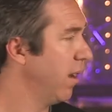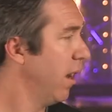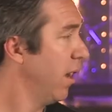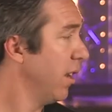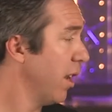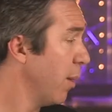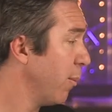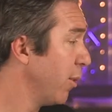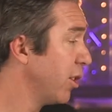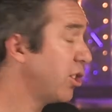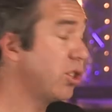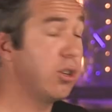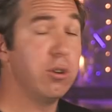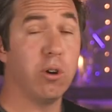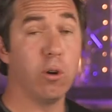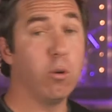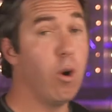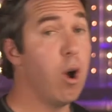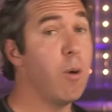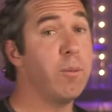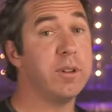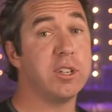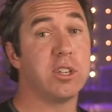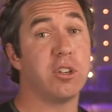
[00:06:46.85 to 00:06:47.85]
Number 2, a
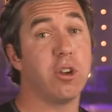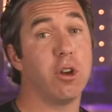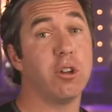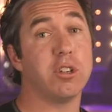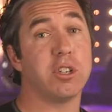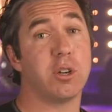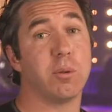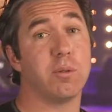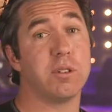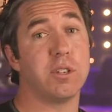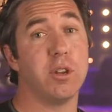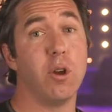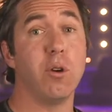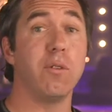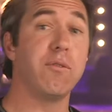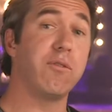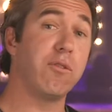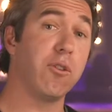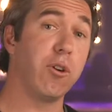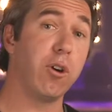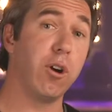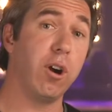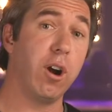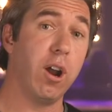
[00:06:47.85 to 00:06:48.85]
Roman soldier was known
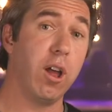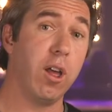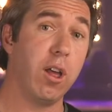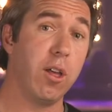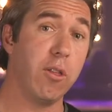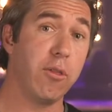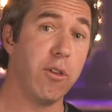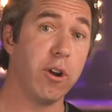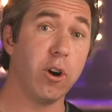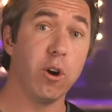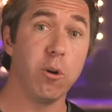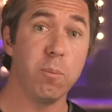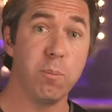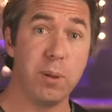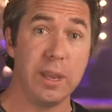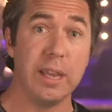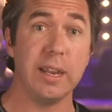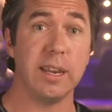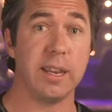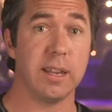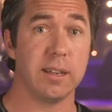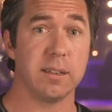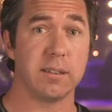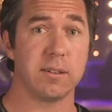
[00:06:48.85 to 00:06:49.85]
for their
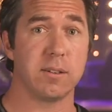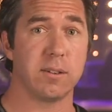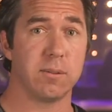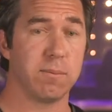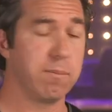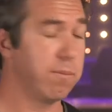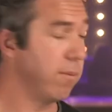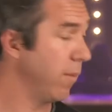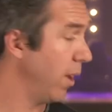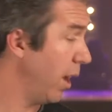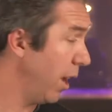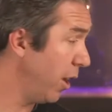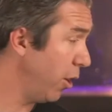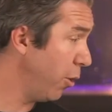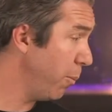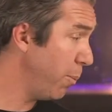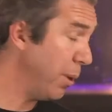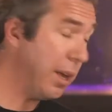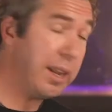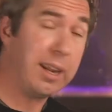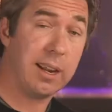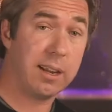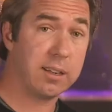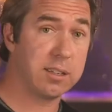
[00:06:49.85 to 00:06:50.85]
obedience. And
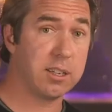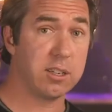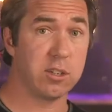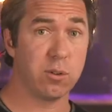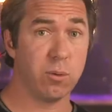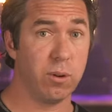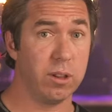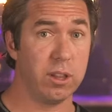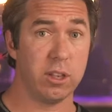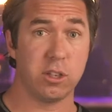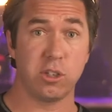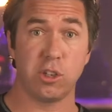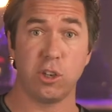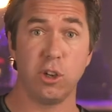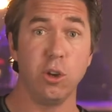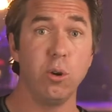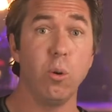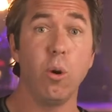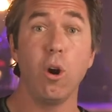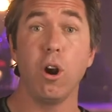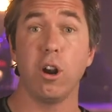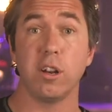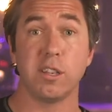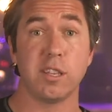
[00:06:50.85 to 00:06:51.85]
obedience is really 2
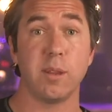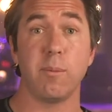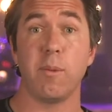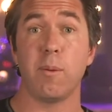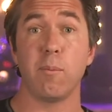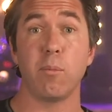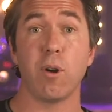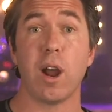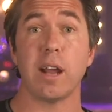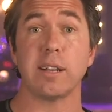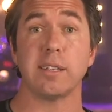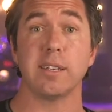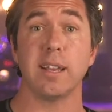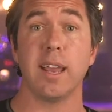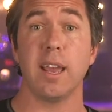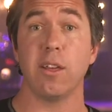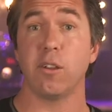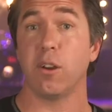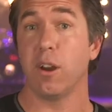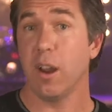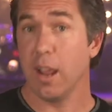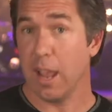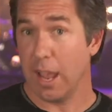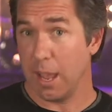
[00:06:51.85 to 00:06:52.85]
words that have been brought
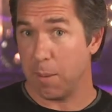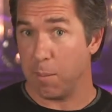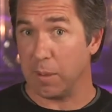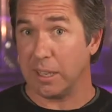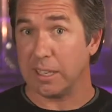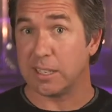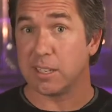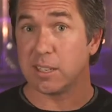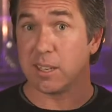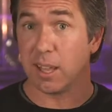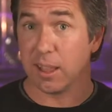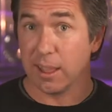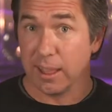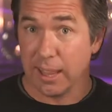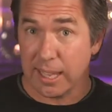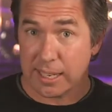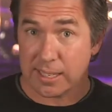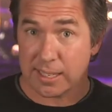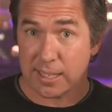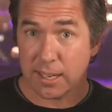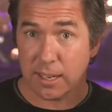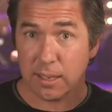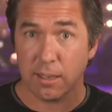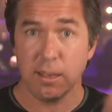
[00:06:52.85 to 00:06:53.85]
together. It means to
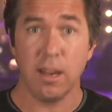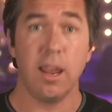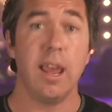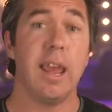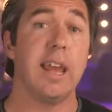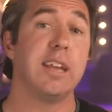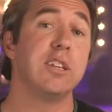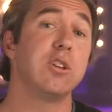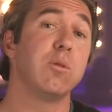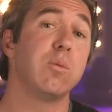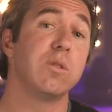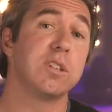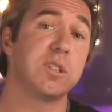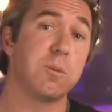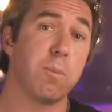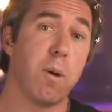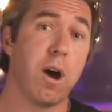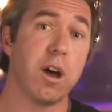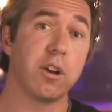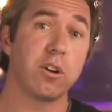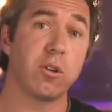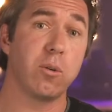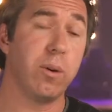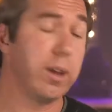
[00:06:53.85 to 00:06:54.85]
listen and to
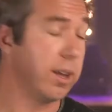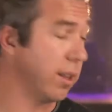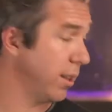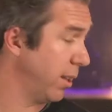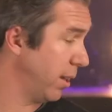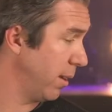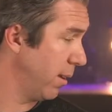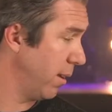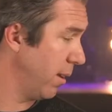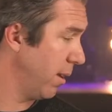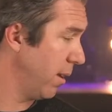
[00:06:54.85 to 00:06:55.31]
respond quickly.